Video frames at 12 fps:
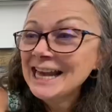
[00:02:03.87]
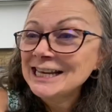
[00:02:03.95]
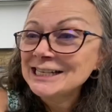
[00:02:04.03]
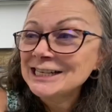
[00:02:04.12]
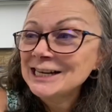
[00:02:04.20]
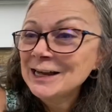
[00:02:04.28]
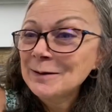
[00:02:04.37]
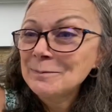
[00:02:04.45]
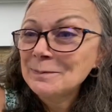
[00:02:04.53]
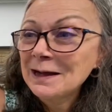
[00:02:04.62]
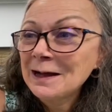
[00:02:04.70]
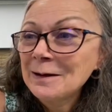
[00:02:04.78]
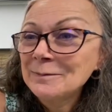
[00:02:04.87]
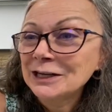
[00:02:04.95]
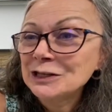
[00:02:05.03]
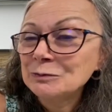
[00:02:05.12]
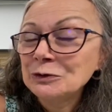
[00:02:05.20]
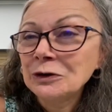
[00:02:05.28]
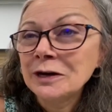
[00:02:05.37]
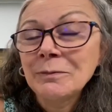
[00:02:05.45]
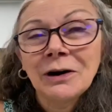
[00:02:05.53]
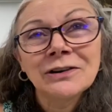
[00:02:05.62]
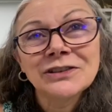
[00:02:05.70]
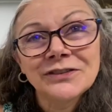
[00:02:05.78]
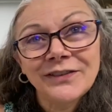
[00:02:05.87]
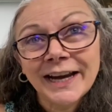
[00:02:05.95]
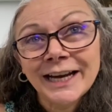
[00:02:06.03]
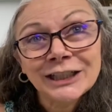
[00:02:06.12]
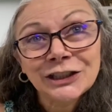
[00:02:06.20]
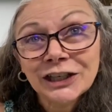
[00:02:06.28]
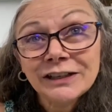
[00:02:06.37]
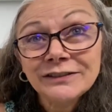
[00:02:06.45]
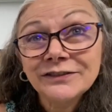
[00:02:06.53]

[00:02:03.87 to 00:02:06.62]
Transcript: ended up um, exploring parts of Asia,